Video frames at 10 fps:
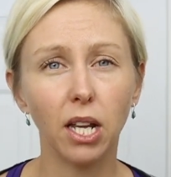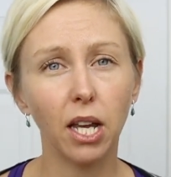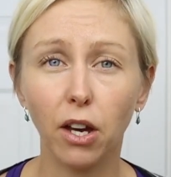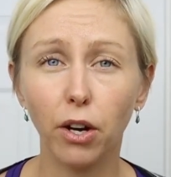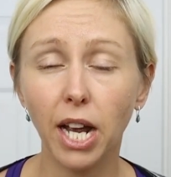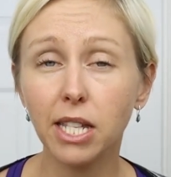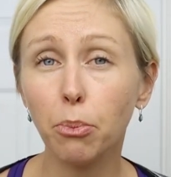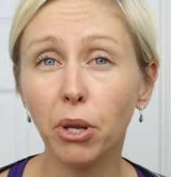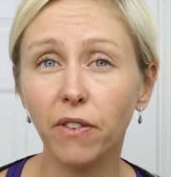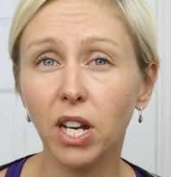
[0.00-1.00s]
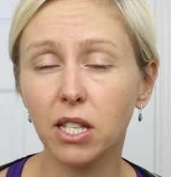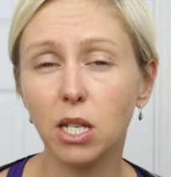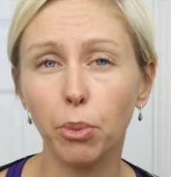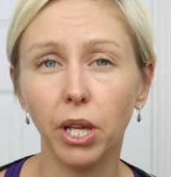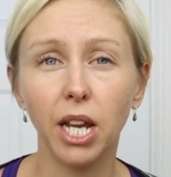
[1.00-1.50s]
it creates a bit of an
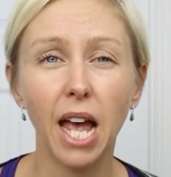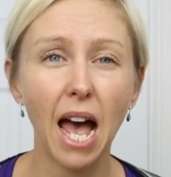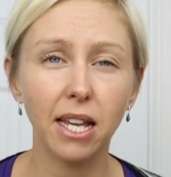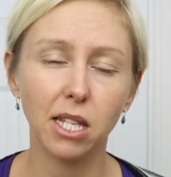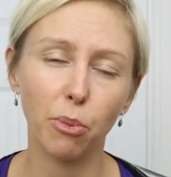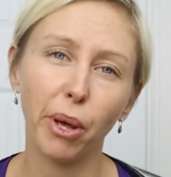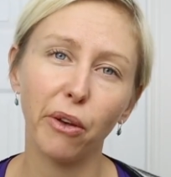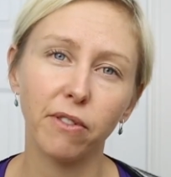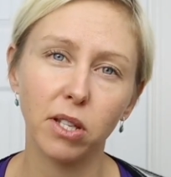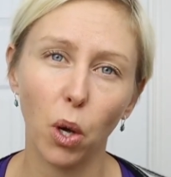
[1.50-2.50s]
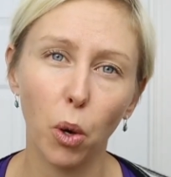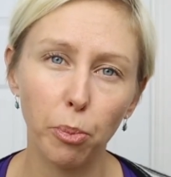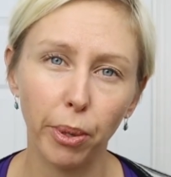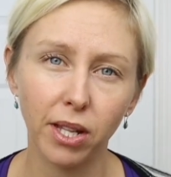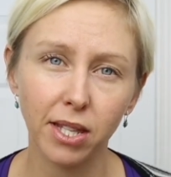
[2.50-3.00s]
instability as the pelvis
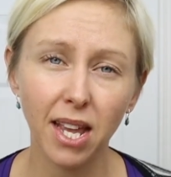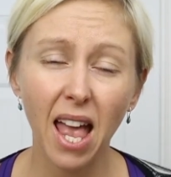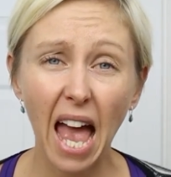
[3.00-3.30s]
opens.